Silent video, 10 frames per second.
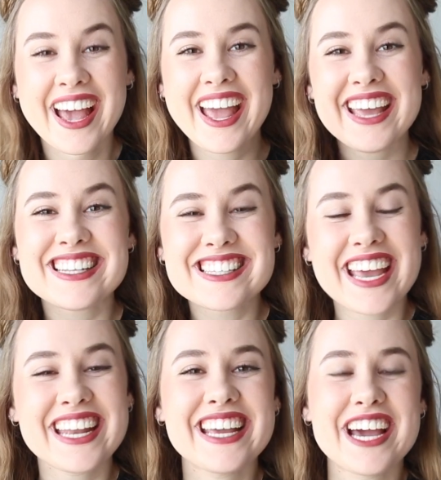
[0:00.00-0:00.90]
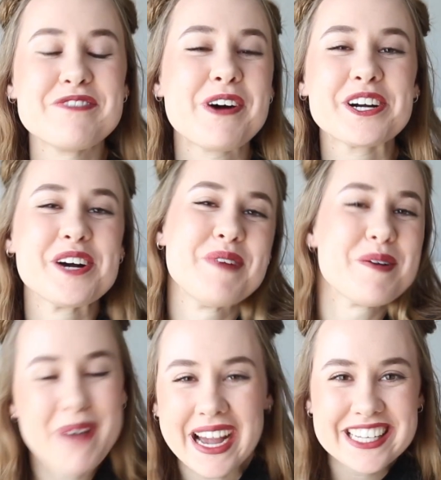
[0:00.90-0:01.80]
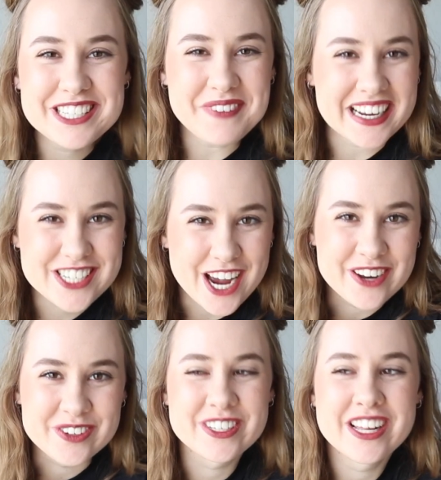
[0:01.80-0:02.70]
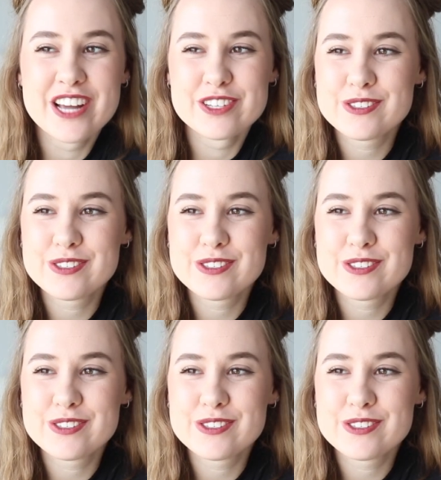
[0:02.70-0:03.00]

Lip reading: Hey, it's Caitie and welcome back to my channel.